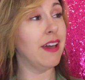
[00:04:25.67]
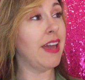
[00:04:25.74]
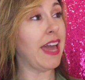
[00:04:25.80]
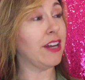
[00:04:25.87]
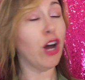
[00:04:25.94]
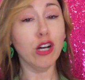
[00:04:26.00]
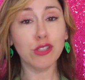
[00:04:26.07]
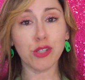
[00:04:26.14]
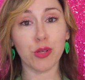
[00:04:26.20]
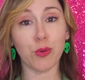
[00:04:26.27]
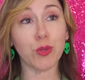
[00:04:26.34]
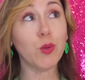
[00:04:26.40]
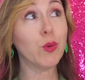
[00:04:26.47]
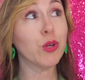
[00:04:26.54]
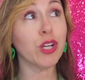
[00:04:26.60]

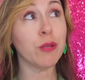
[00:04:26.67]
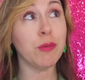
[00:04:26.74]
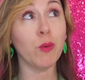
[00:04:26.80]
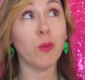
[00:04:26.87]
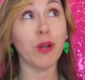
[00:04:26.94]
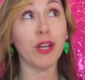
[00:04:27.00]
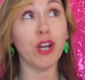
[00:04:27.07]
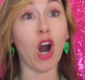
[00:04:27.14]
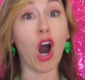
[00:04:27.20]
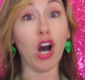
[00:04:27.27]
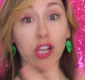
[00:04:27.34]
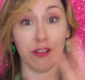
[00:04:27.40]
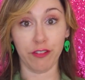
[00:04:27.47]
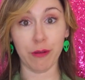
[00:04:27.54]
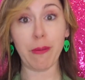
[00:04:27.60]
you are gonna be wearing all
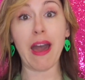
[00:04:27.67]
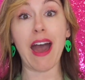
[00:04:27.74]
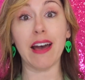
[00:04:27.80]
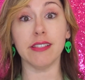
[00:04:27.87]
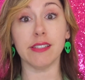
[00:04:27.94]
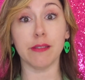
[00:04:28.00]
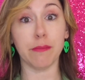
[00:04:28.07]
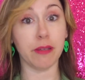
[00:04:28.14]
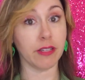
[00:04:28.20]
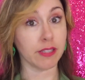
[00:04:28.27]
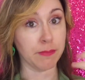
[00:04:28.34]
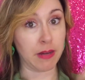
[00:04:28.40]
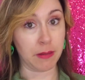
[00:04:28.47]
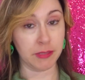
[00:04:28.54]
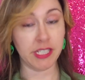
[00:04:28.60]
of your pads because
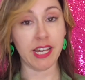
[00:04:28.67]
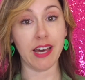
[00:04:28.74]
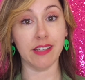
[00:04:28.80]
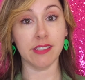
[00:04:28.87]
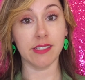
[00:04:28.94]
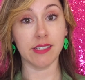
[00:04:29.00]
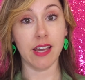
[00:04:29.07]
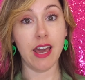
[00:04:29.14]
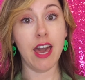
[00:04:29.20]
Mama Tess